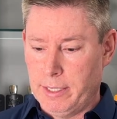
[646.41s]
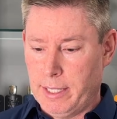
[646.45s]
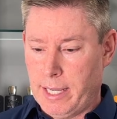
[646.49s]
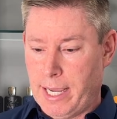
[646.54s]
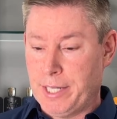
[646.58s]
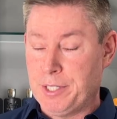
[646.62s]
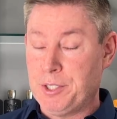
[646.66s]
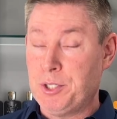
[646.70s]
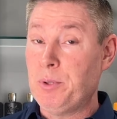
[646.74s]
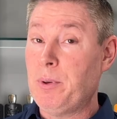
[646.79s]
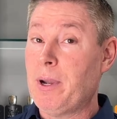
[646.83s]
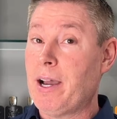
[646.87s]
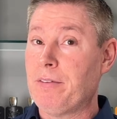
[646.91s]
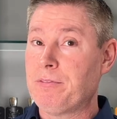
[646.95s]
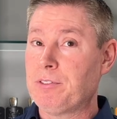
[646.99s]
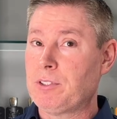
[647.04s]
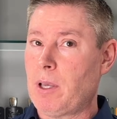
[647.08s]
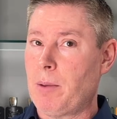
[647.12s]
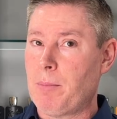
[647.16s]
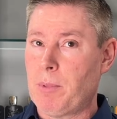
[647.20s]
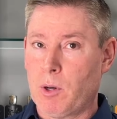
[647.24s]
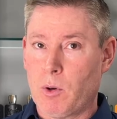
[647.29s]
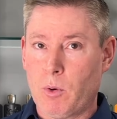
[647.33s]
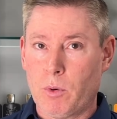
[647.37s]
I do have
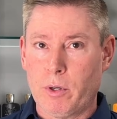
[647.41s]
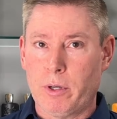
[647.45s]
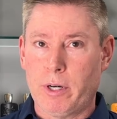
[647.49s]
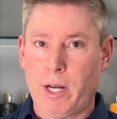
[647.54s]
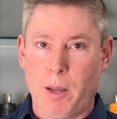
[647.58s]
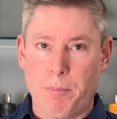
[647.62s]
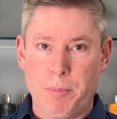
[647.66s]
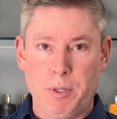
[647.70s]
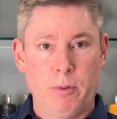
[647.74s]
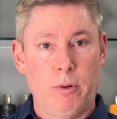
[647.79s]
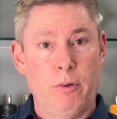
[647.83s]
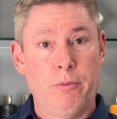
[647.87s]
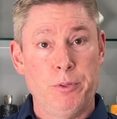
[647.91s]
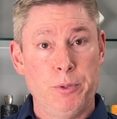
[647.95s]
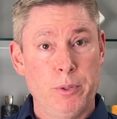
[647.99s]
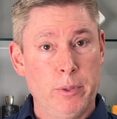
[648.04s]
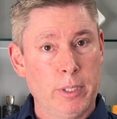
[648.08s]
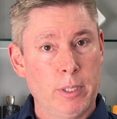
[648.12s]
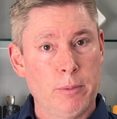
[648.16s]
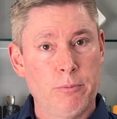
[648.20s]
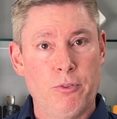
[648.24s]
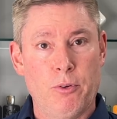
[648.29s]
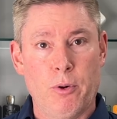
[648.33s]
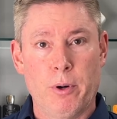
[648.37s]
some on order and I'll be reviewing
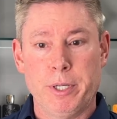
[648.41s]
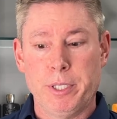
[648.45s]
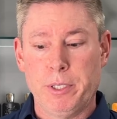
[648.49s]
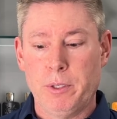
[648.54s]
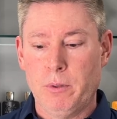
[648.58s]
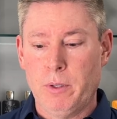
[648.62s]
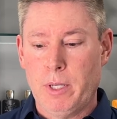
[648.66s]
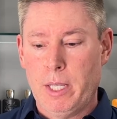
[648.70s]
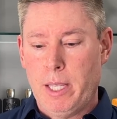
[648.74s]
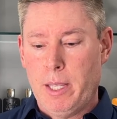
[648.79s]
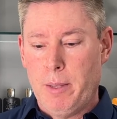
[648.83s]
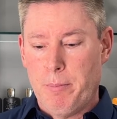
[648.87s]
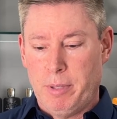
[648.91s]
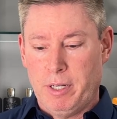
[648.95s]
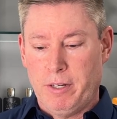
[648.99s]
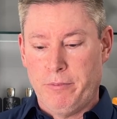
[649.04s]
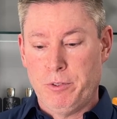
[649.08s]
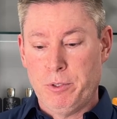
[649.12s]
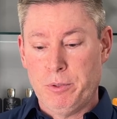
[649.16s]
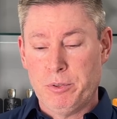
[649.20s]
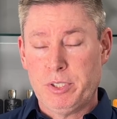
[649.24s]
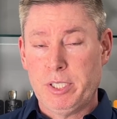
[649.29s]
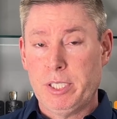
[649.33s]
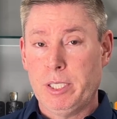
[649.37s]
them for you, but if
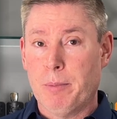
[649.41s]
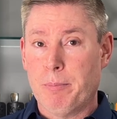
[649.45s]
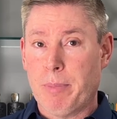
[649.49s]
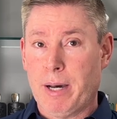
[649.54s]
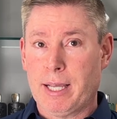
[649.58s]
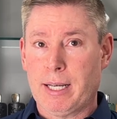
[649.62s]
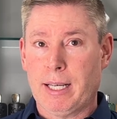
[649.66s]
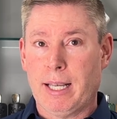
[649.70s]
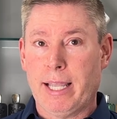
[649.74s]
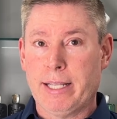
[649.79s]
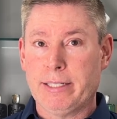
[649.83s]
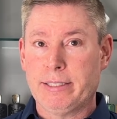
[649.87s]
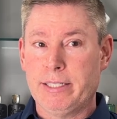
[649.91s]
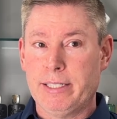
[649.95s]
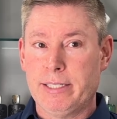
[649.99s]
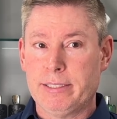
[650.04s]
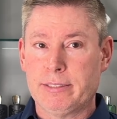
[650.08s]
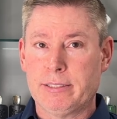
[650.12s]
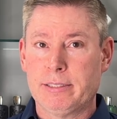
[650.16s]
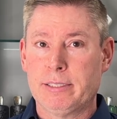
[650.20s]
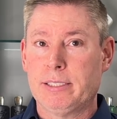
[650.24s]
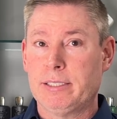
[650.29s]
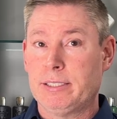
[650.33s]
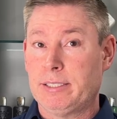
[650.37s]
you see a bottle like
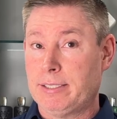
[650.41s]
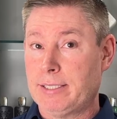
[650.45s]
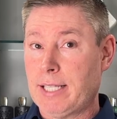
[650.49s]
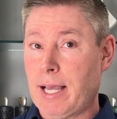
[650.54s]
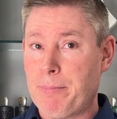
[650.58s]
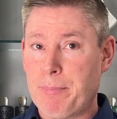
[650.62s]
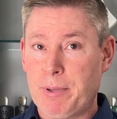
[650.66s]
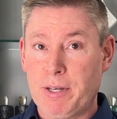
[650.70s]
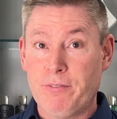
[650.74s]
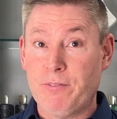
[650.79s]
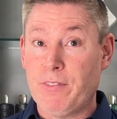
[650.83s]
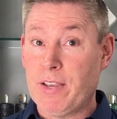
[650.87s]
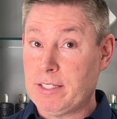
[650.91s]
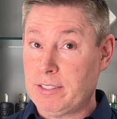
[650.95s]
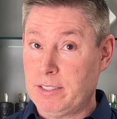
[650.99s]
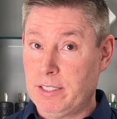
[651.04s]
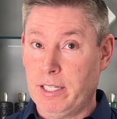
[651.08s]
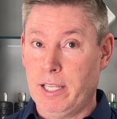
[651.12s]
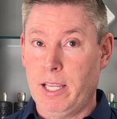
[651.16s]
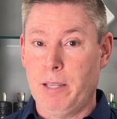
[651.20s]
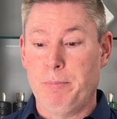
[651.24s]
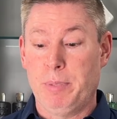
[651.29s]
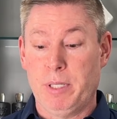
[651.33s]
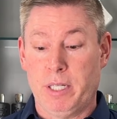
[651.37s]
this, stop and
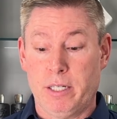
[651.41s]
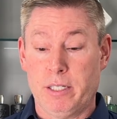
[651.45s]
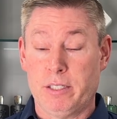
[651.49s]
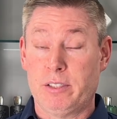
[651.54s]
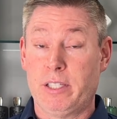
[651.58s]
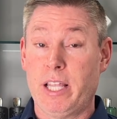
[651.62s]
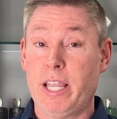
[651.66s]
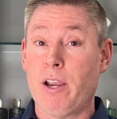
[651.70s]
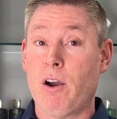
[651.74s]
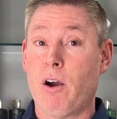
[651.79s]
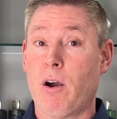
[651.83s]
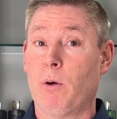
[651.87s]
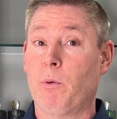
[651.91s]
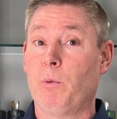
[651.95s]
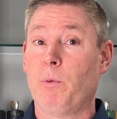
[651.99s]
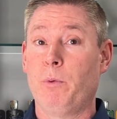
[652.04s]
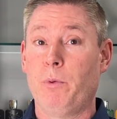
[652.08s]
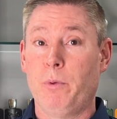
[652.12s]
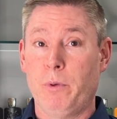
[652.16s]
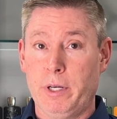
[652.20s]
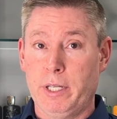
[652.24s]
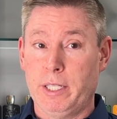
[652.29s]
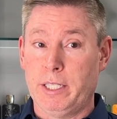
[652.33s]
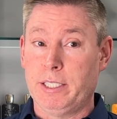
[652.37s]
investigate because they are
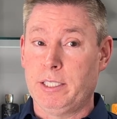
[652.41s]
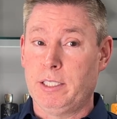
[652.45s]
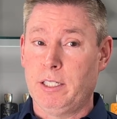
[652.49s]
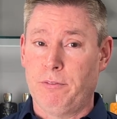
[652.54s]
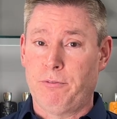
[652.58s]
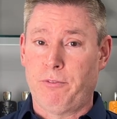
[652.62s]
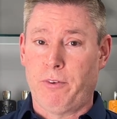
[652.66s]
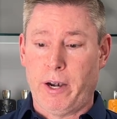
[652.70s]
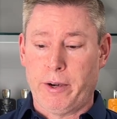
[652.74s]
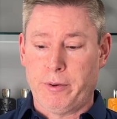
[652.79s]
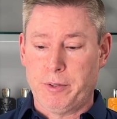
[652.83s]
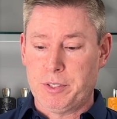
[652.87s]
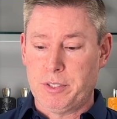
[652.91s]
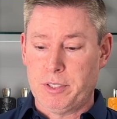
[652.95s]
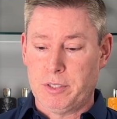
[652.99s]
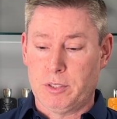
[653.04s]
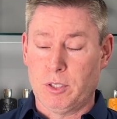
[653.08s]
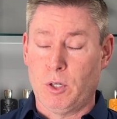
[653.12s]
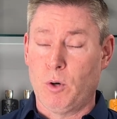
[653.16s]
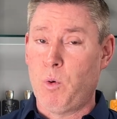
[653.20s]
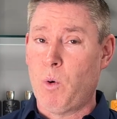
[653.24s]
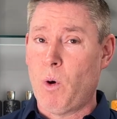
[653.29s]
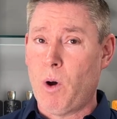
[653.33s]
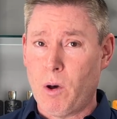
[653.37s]
really good fragrances. The
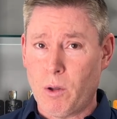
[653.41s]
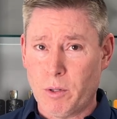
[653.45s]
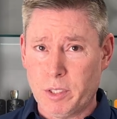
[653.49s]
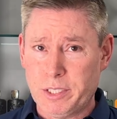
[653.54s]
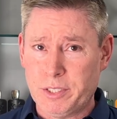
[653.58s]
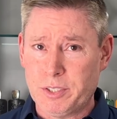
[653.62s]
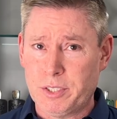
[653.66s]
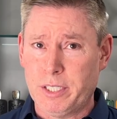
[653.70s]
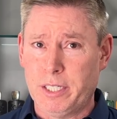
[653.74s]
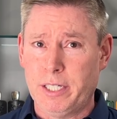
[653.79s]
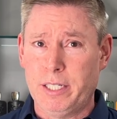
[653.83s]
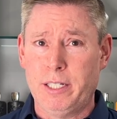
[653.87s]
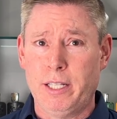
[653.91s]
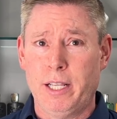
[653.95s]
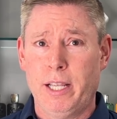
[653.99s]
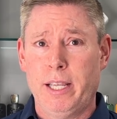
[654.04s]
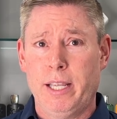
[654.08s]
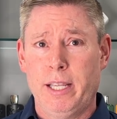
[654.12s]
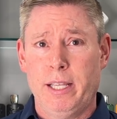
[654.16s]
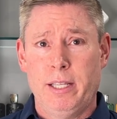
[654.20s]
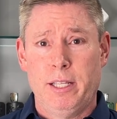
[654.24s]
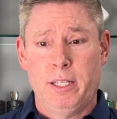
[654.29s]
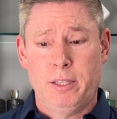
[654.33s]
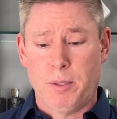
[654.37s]
quality's good,
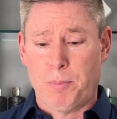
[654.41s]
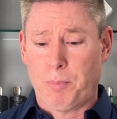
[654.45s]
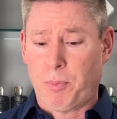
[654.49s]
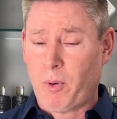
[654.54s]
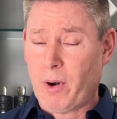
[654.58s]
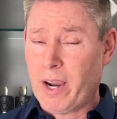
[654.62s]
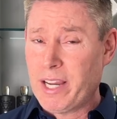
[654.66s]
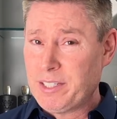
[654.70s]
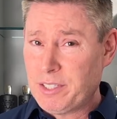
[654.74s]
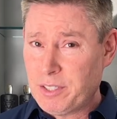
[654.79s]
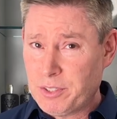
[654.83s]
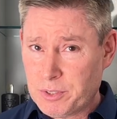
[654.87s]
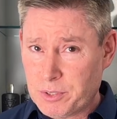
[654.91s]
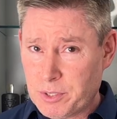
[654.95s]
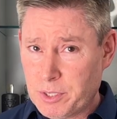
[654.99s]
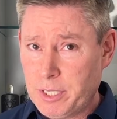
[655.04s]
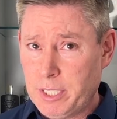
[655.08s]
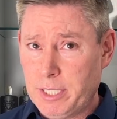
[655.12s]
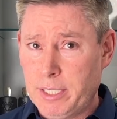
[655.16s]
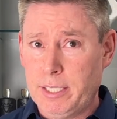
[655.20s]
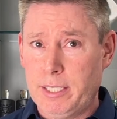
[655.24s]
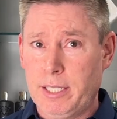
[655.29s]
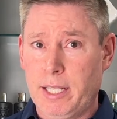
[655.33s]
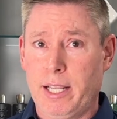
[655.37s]
the prices are
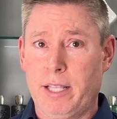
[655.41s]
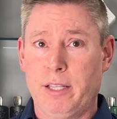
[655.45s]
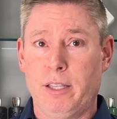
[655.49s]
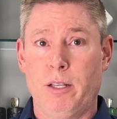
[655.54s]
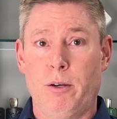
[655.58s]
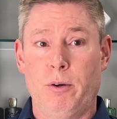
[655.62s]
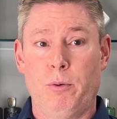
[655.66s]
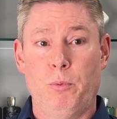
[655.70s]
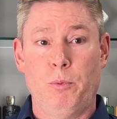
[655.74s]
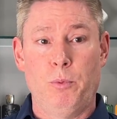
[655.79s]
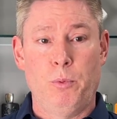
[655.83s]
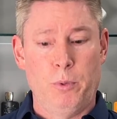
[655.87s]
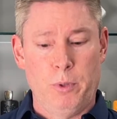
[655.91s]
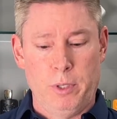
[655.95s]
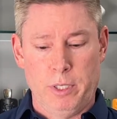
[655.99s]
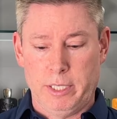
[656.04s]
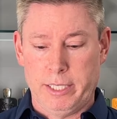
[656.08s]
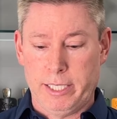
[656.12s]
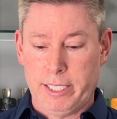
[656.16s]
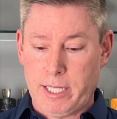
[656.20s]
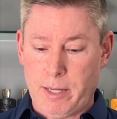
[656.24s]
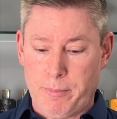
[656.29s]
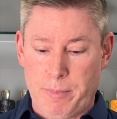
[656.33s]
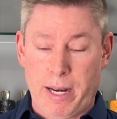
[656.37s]
good, and they're
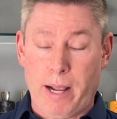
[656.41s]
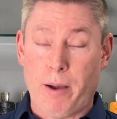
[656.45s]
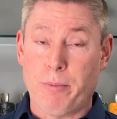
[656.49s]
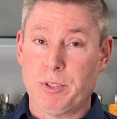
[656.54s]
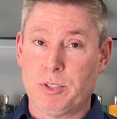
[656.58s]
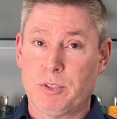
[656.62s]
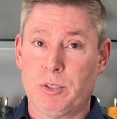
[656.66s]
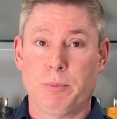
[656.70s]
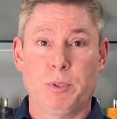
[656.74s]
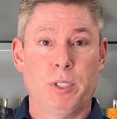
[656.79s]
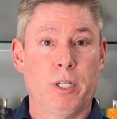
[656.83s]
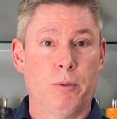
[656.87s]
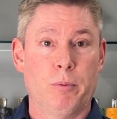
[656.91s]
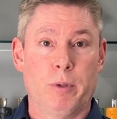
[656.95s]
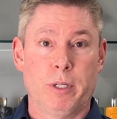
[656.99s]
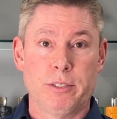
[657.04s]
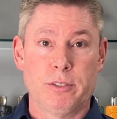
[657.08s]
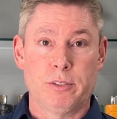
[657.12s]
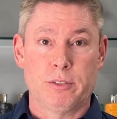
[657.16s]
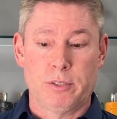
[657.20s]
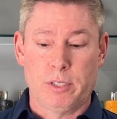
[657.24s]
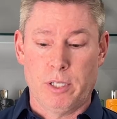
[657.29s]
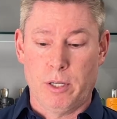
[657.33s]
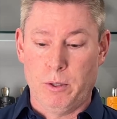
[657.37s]
really coming out with some good ones.
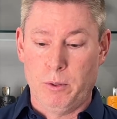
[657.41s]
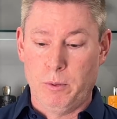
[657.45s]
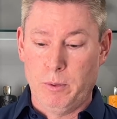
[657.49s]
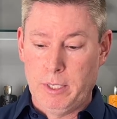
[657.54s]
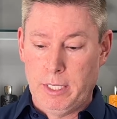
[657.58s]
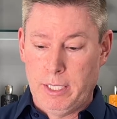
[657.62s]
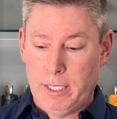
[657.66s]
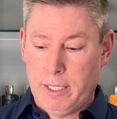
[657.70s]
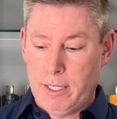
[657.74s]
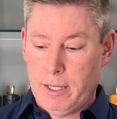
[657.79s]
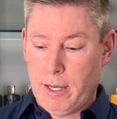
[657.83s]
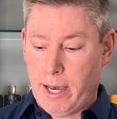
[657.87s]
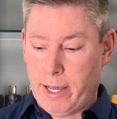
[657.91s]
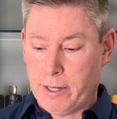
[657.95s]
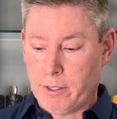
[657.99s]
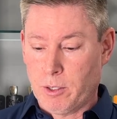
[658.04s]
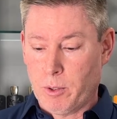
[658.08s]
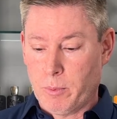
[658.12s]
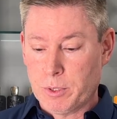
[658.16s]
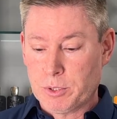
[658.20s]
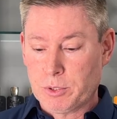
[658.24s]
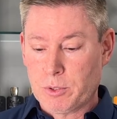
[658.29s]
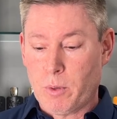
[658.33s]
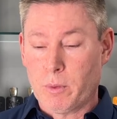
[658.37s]
So I don't know
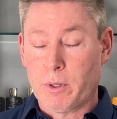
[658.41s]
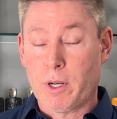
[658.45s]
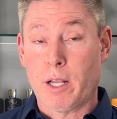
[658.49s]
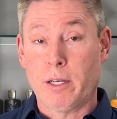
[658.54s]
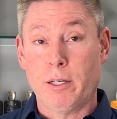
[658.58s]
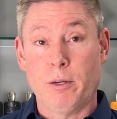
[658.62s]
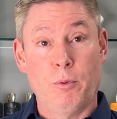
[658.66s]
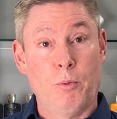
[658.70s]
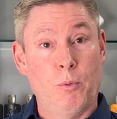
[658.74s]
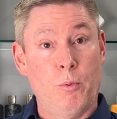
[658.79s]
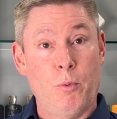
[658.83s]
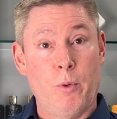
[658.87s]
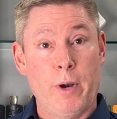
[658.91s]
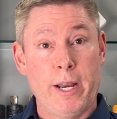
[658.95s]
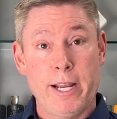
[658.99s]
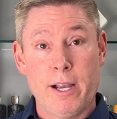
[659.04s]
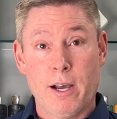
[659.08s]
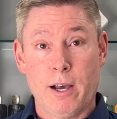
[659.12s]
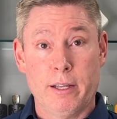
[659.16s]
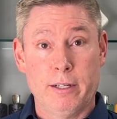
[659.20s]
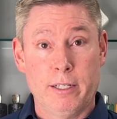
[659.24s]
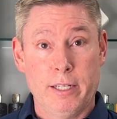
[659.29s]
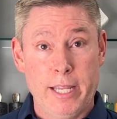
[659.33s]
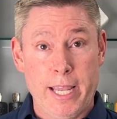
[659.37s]
what's going on at
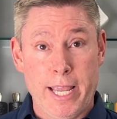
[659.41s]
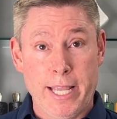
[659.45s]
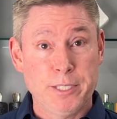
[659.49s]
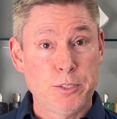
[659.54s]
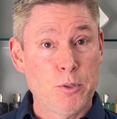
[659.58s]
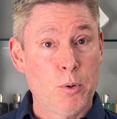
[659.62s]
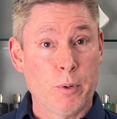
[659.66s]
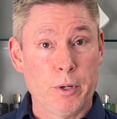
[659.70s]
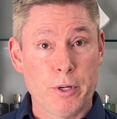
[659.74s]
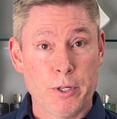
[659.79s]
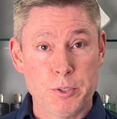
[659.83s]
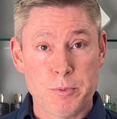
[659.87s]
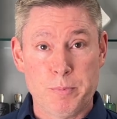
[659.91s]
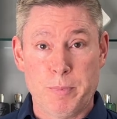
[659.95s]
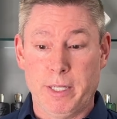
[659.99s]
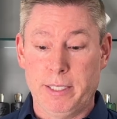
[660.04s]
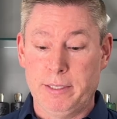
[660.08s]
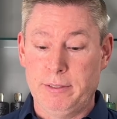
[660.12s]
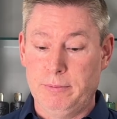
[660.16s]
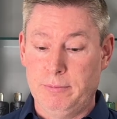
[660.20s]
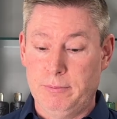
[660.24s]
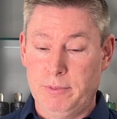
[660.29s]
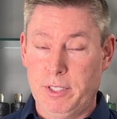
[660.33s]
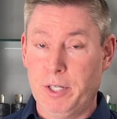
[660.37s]
Rayhan headquarters,
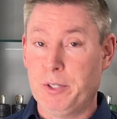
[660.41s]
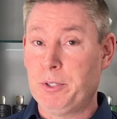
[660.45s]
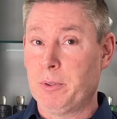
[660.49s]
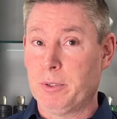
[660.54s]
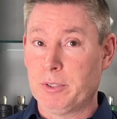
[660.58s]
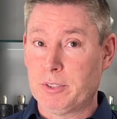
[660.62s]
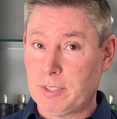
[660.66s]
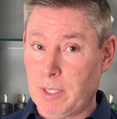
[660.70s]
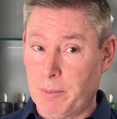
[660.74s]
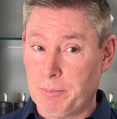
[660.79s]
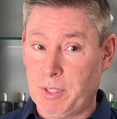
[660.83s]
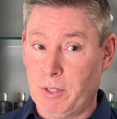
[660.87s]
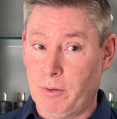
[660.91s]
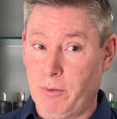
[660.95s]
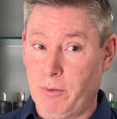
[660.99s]
but they're doing something